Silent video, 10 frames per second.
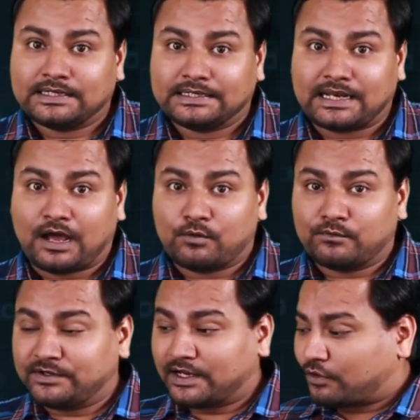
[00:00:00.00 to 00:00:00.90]
Now
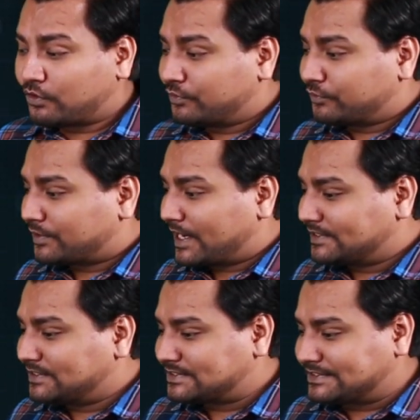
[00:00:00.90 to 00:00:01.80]
we are not going to
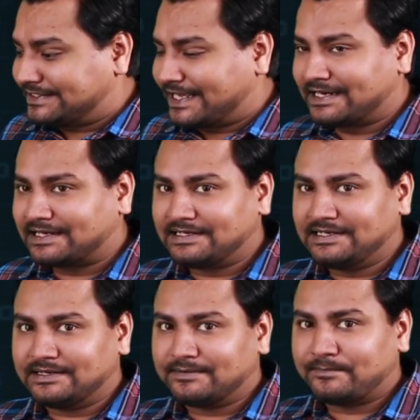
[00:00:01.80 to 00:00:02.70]
write this
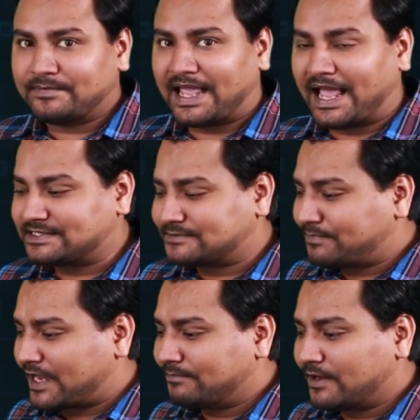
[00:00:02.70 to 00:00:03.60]
directly as
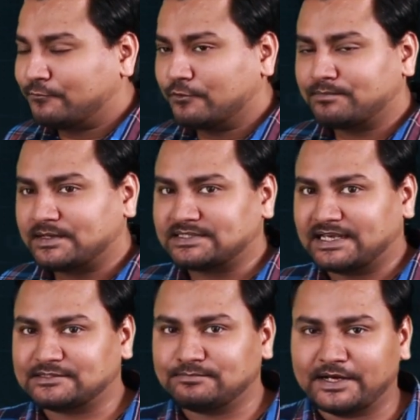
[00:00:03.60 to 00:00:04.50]
pi by 4 plus
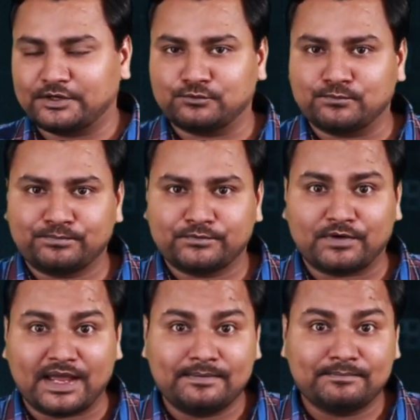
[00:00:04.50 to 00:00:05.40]
x by 2.
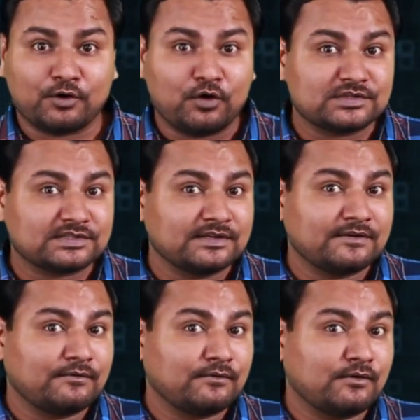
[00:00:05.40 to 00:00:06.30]
Why? Because
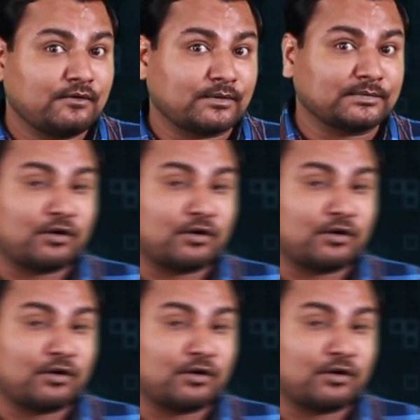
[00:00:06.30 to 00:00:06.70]
from the